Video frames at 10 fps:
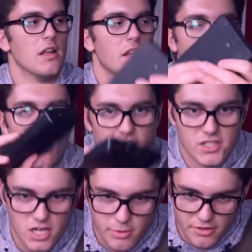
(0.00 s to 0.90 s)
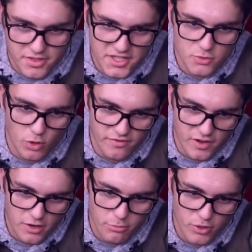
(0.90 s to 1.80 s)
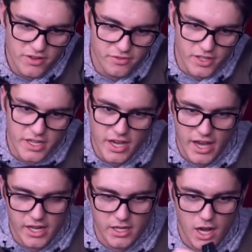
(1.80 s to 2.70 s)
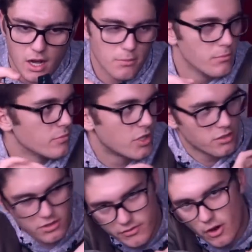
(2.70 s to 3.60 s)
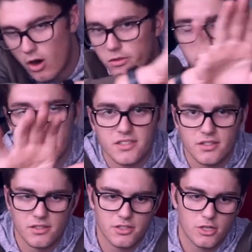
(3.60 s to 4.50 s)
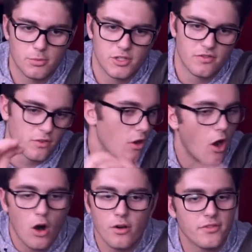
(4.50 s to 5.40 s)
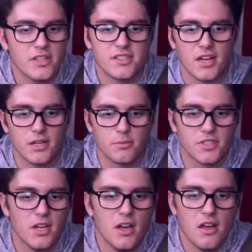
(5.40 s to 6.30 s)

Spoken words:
Now I want to talk about this one very briefly, and I'm going to leave all the links in the description for all of these items.